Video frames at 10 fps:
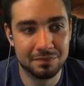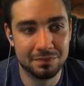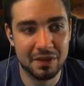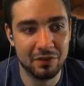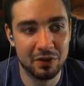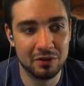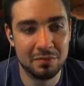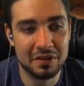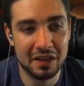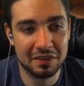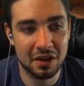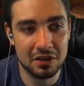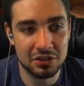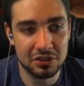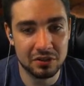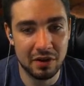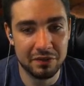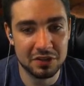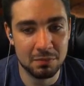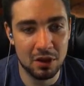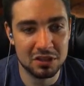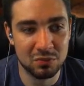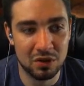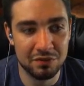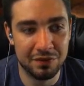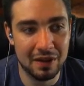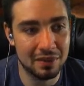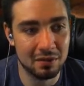give all of them death touch, you have the smallest one fight their